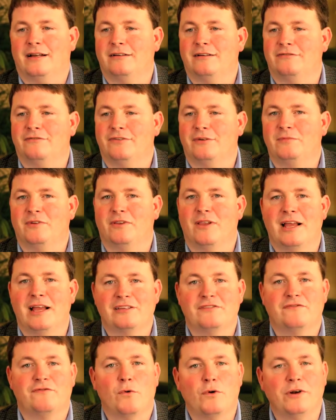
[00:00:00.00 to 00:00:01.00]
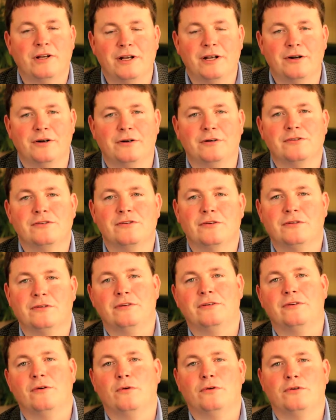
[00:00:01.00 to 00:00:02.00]
from the last 4 years on
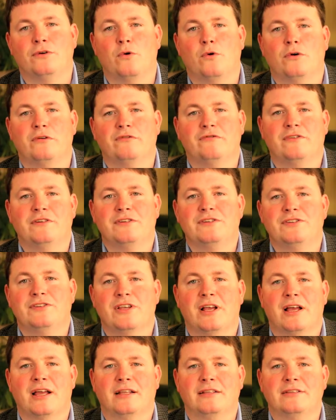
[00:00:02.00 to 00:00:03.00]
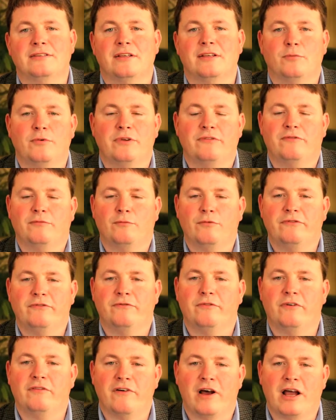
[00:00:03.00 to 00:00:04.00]
corn fungicides that we've
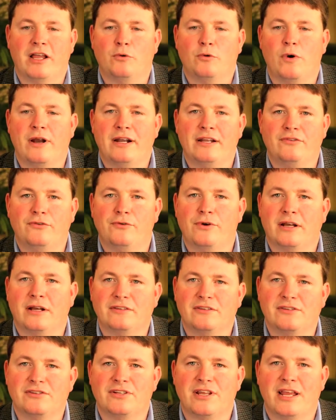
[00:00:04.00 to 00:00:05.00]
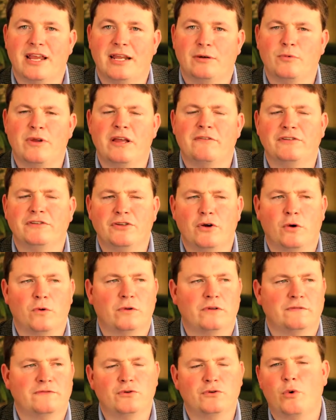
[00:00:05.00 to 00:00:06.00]
evaluated throughout the state. We have a
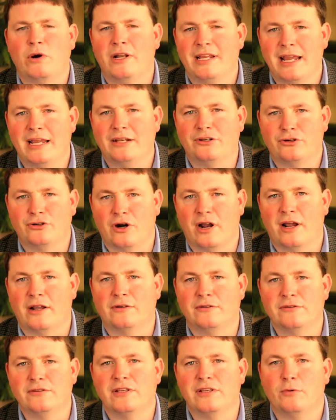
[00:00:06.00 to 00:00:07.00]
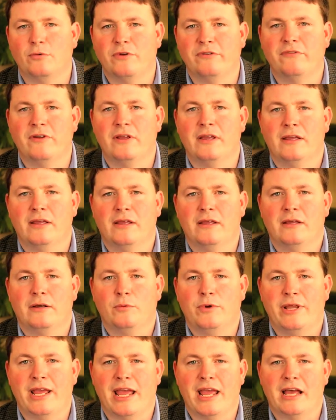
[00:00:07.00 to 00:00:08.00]
total of 28 trials that
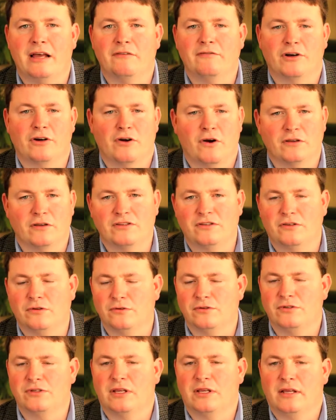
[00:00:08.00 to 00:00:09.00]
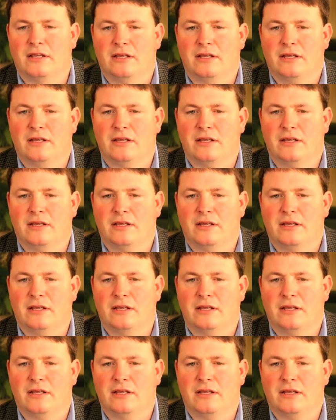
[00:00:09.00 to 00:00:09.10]
we have across those